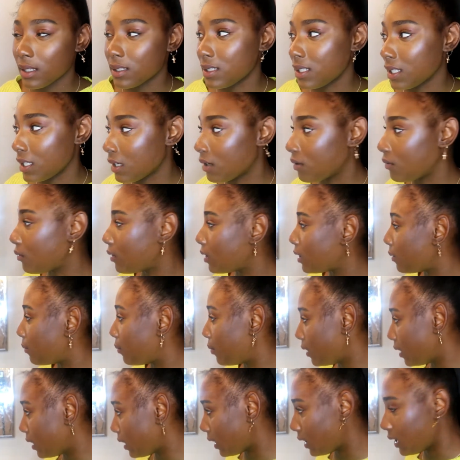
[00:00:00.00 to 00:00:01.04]
didn't want to
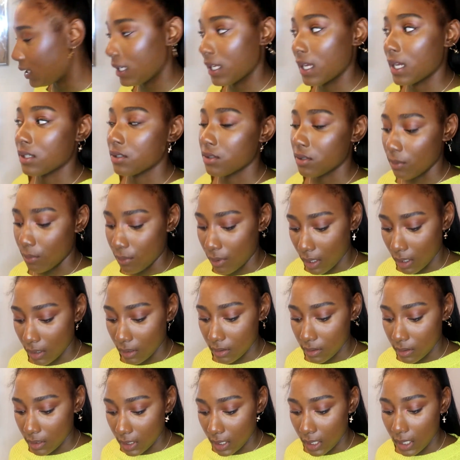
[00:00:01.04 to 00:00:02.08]
put any extra
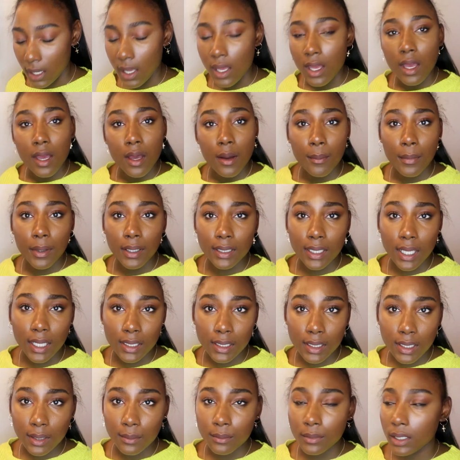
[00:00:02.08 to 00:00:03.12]
product on it, but now
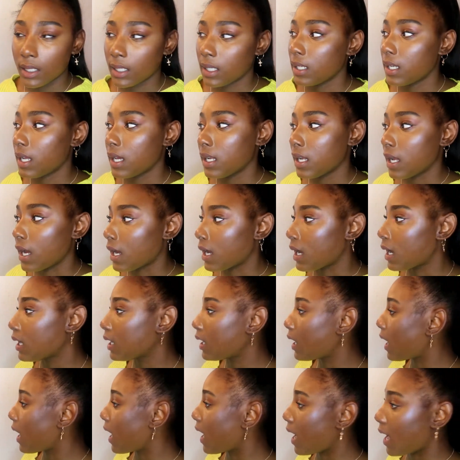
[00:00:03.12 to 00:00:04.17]
that I'm looking at it, I kind
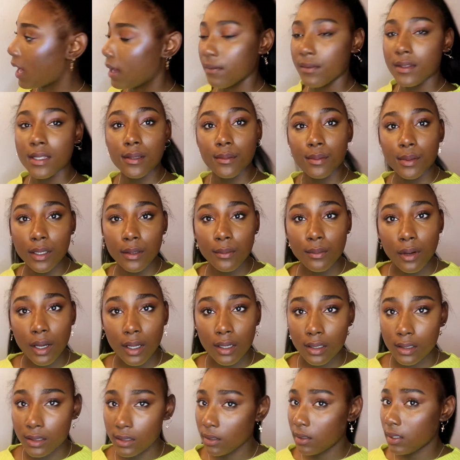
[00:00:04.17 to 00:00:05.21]
of have to put
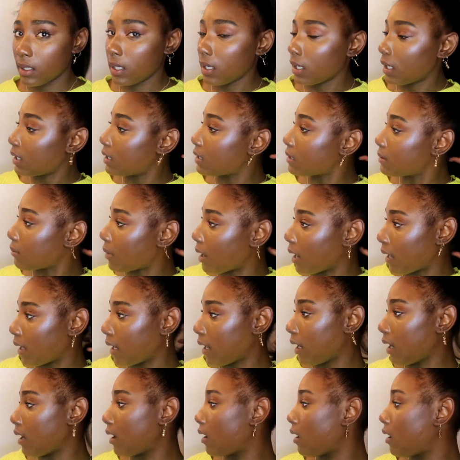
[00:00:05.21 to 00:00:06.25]
product on it because my
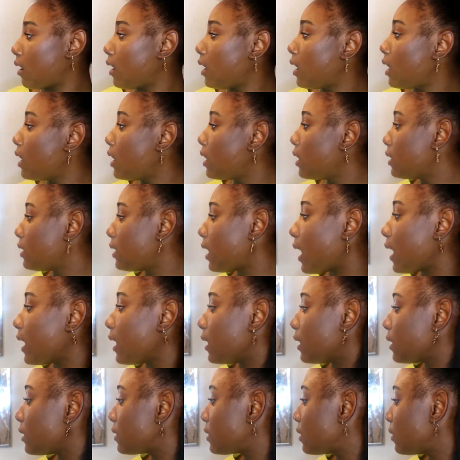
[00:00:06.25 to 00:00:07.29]
hair,
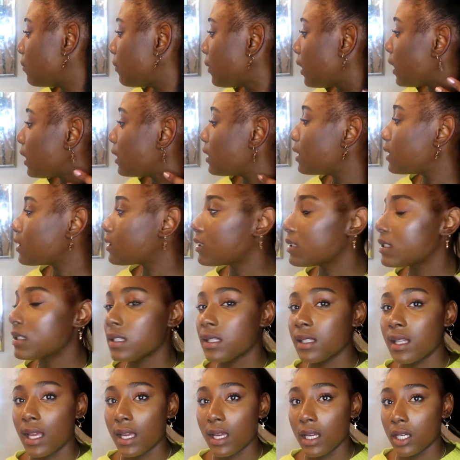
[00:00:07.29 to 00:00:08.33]
like, to me, this
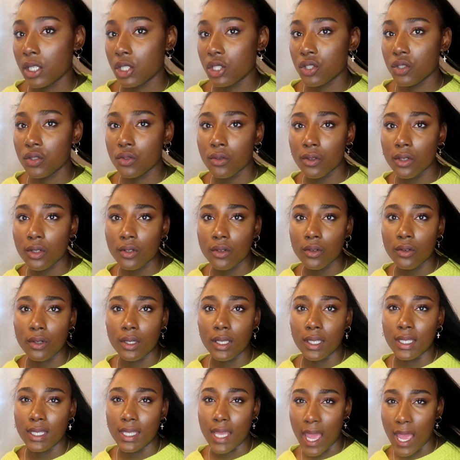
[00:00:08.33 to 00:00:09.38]
isn't like a true
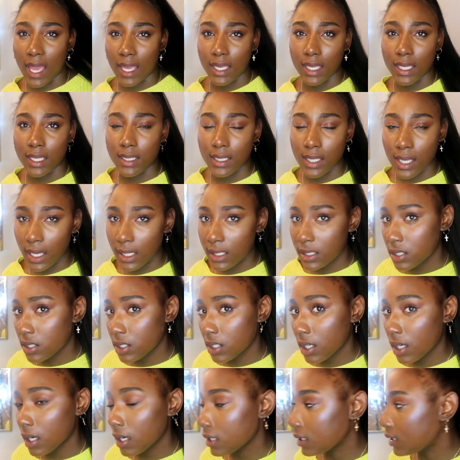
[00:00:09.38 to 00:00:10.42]
yucky
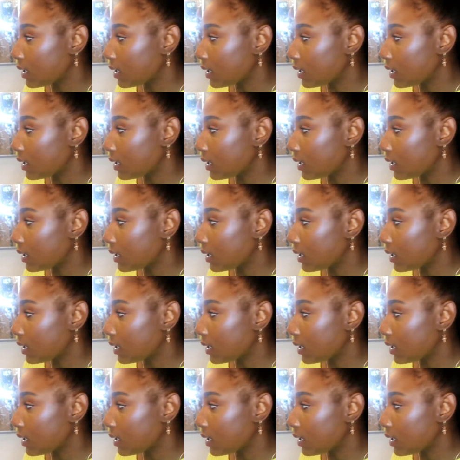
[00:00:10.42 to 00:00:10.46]
texture. It